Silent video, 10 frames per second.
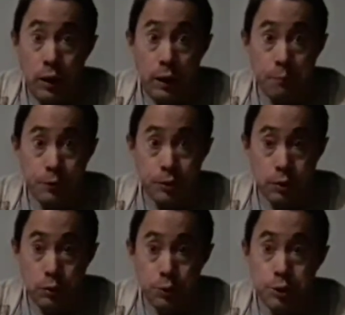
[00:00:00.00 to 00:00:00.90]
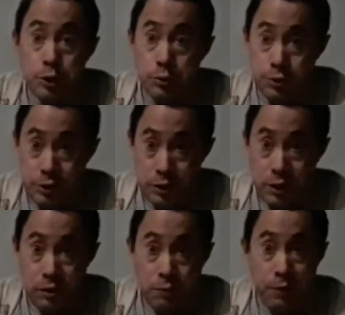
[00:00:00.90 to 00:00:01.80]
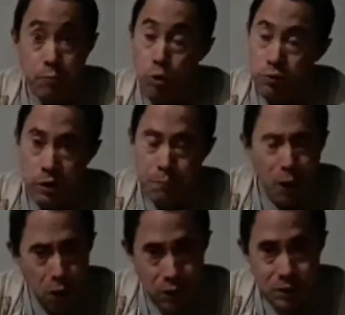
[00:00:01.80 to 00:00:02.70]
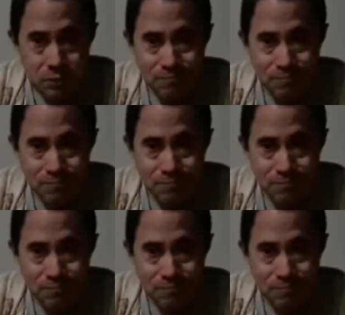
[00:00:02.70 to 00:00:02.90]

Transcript: episodes, you'll see that to be more than apparent.